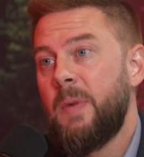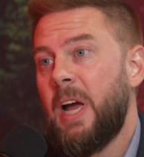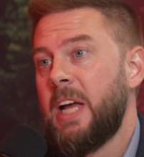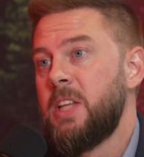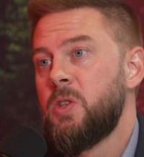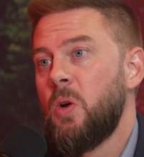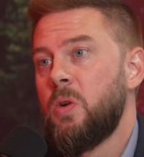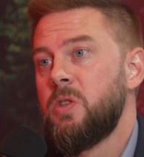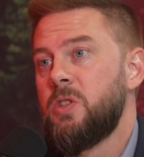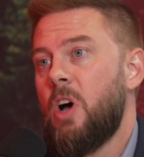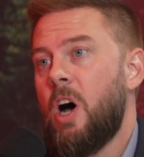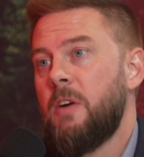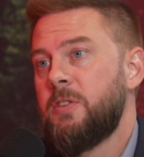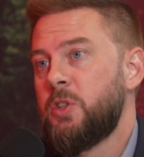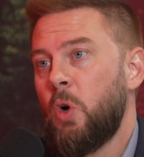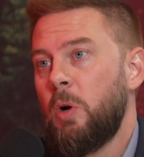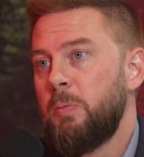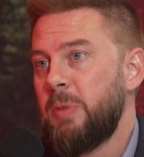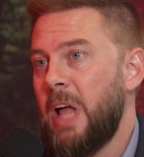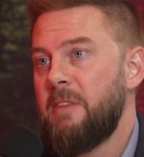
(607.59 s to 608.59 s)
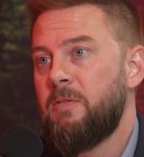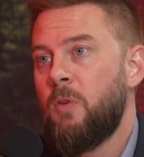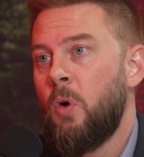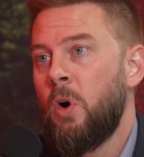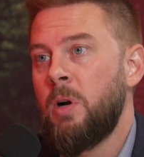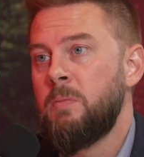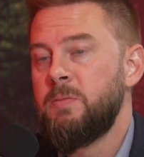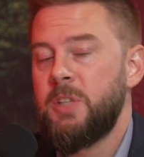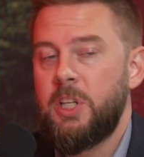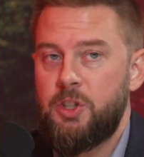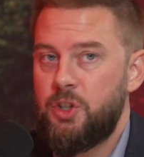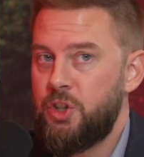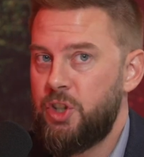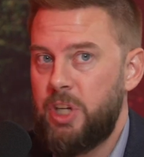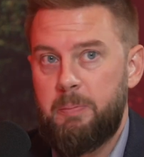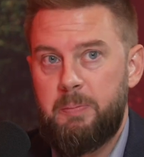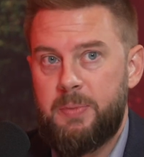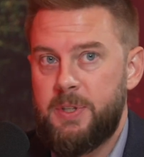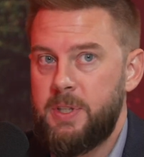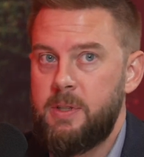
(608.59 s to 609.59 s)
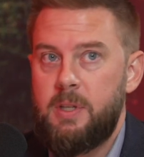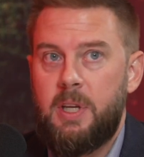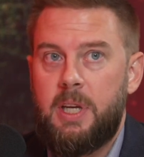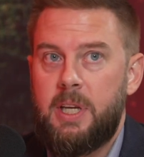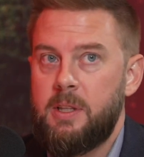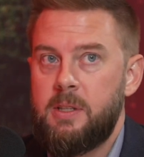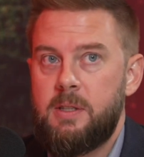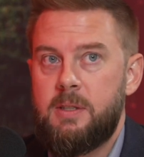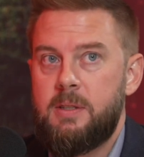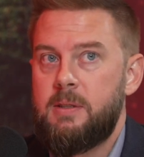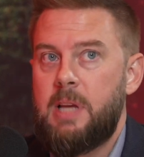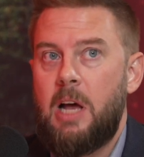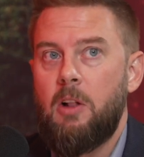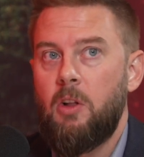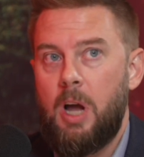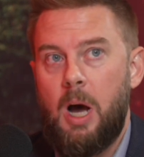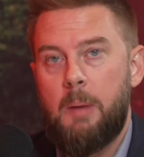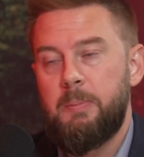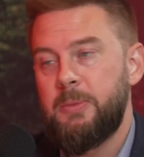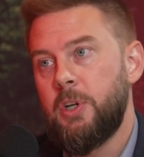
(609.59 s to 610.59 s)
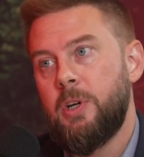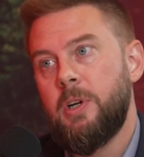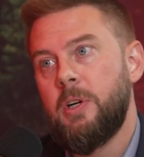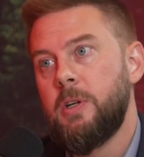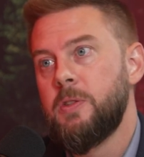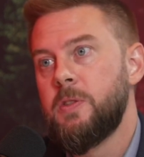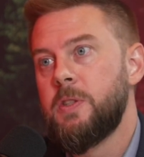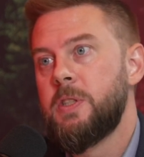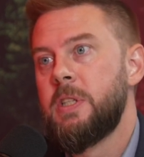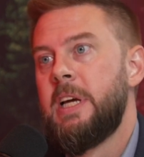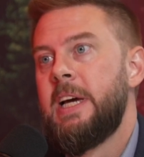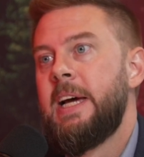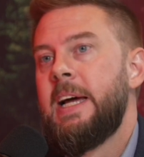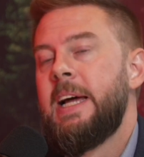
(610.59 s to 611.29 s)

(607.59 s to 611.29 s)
And so it's offshore platforms, it's ships, it's helicopters.